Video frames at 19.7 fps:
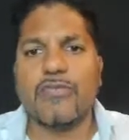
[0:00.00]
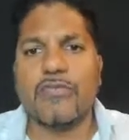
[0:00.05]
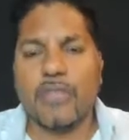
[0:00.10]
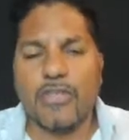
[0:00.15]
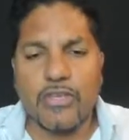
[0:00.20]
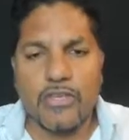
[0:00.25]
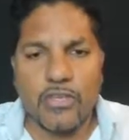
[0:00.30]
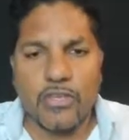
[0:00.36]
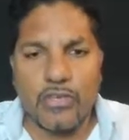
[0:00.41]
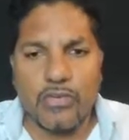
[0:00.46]
for
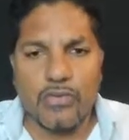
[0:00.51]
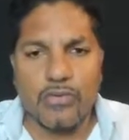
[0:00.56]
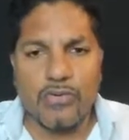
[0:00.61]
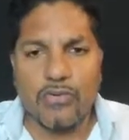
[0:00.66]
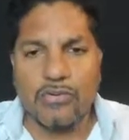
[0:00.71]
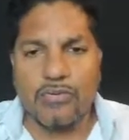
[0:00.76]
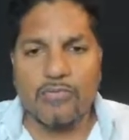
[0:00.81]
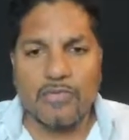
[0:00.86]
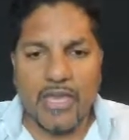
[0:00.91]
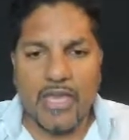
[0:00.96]
the
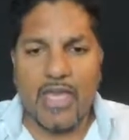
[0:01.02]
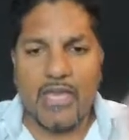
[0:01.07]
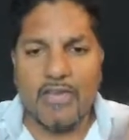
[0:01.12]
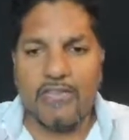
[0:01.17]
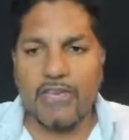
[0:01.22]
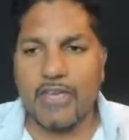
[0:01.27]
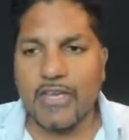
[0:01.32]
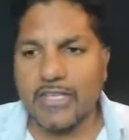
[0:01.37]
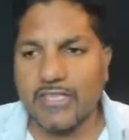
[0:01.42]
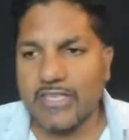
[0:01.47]
new
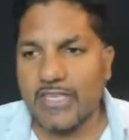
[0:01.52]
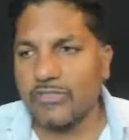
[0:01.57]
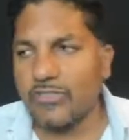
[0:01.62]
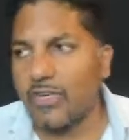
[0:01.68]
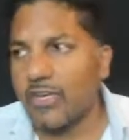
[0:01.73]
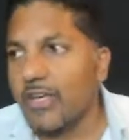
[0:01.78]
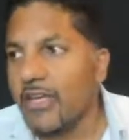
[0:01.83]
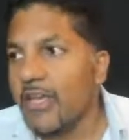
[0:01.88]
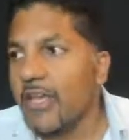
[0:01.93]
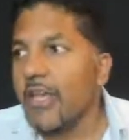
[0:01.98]
behavior,
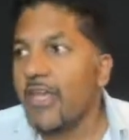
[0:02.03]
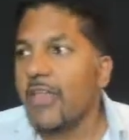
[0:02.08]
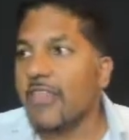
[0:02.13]
etc.,